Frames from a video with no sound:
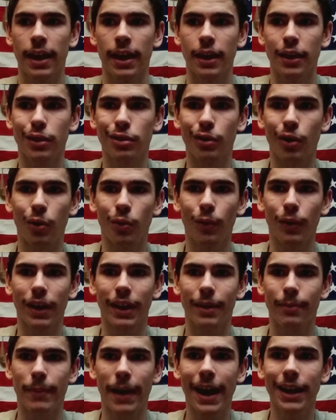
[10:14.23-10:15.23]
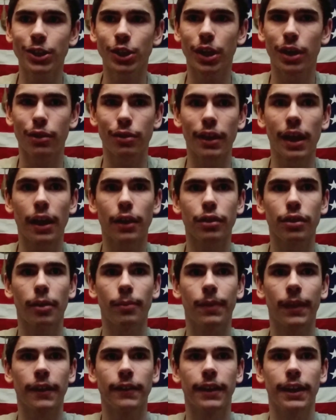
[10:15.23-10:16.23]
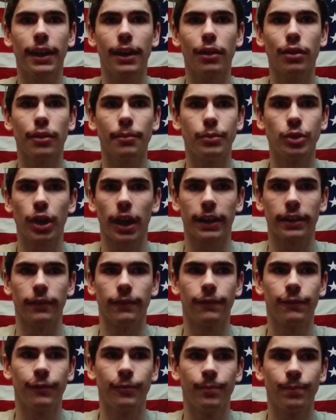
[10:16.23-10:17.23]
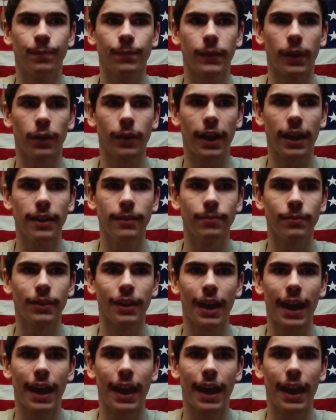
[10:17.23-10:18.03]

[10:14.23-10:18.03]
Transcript: So magic is not something that is objective, okay?